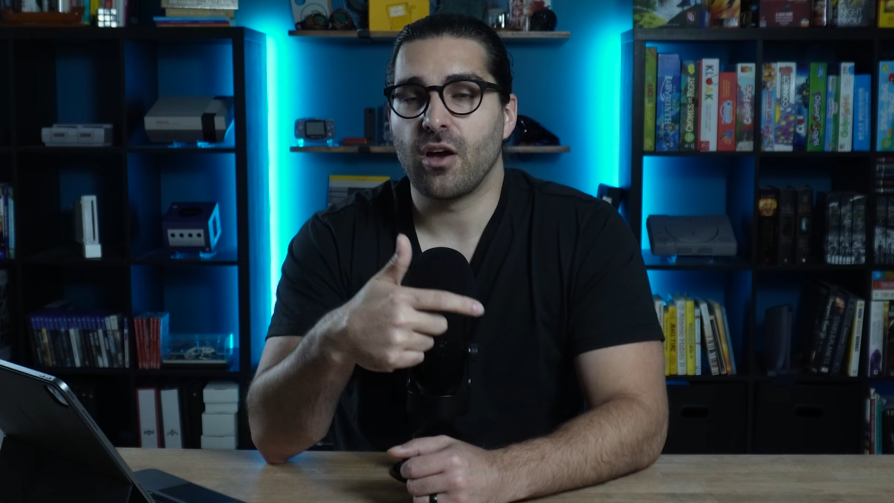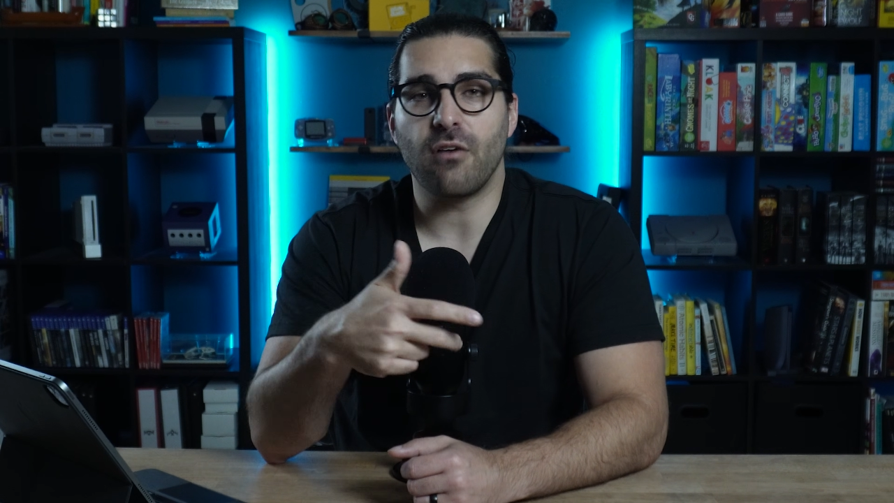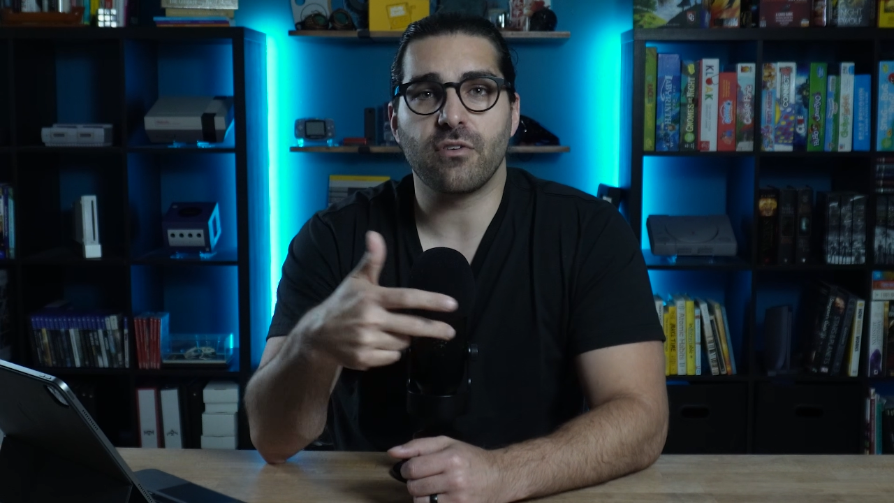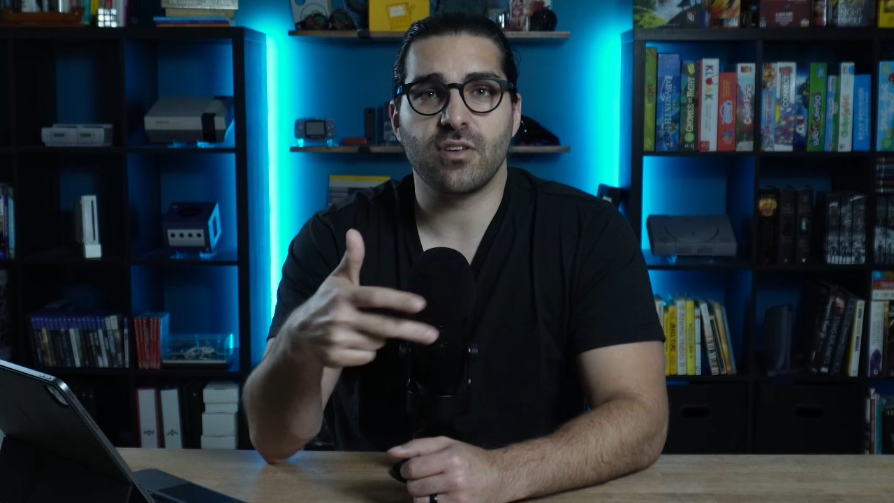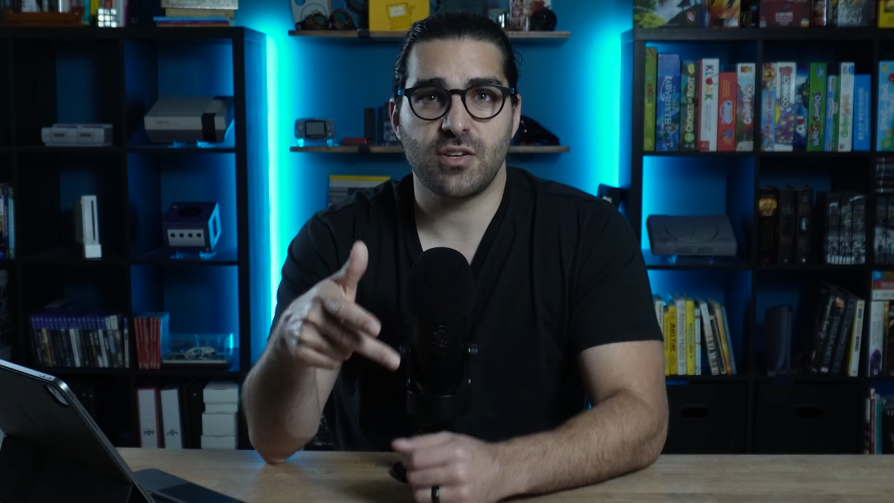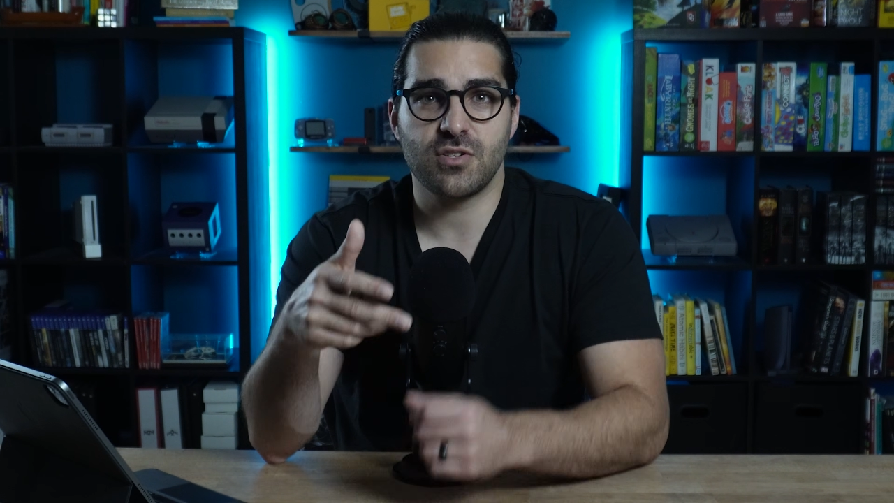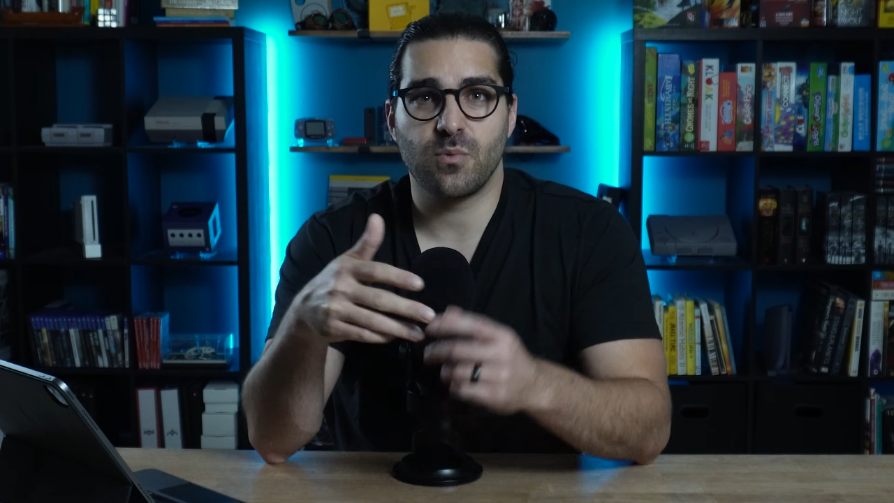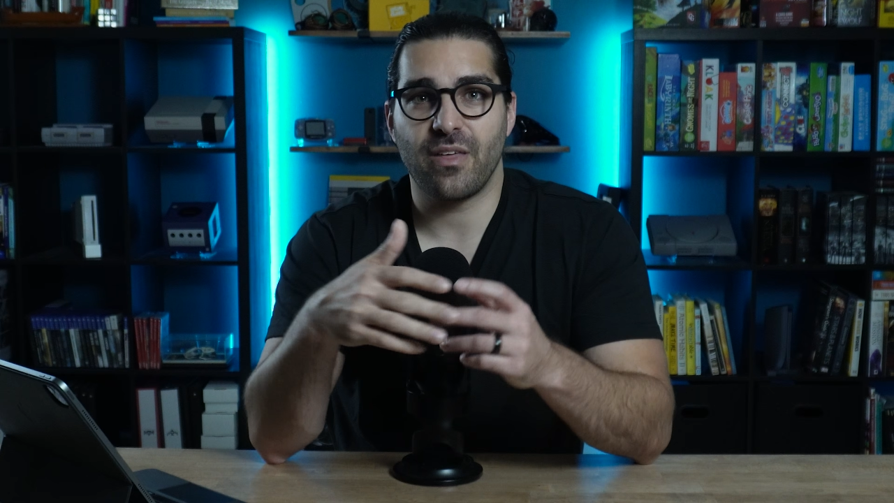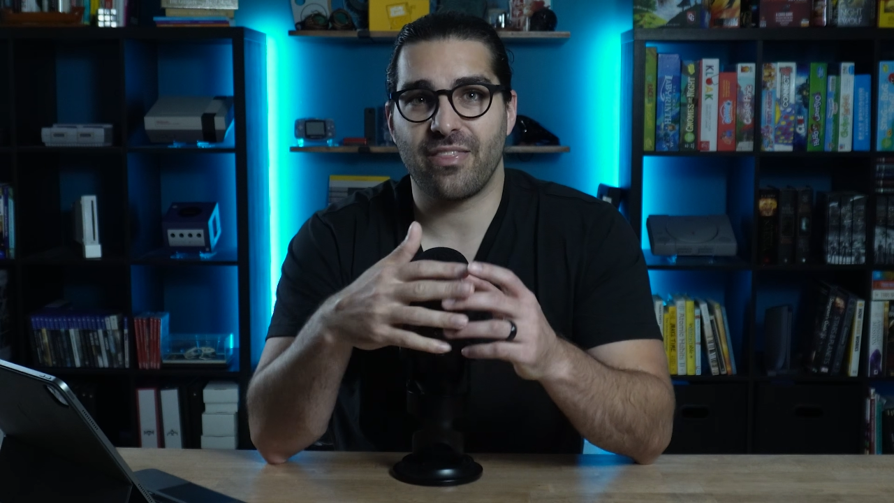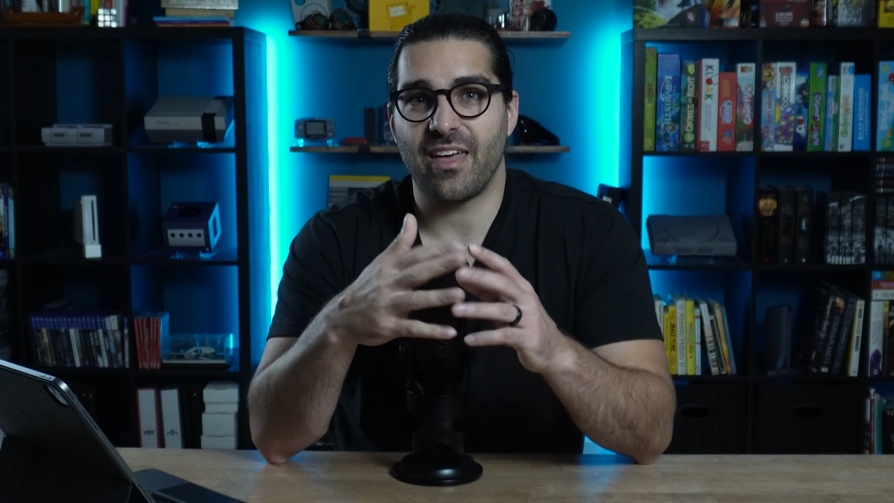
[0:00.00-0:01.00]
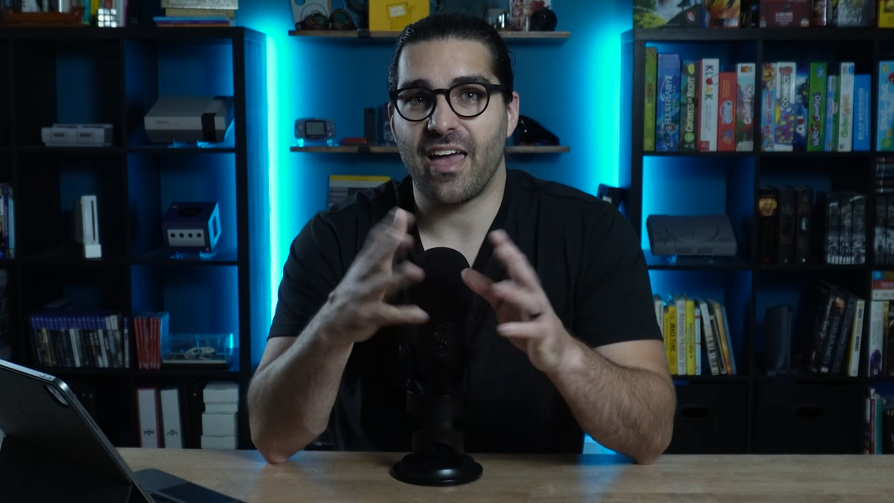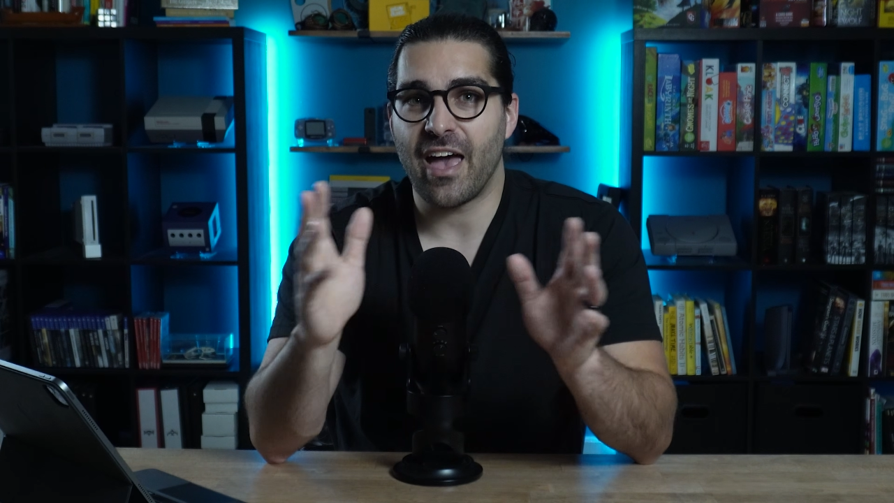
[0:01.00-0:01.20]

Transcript: conversation with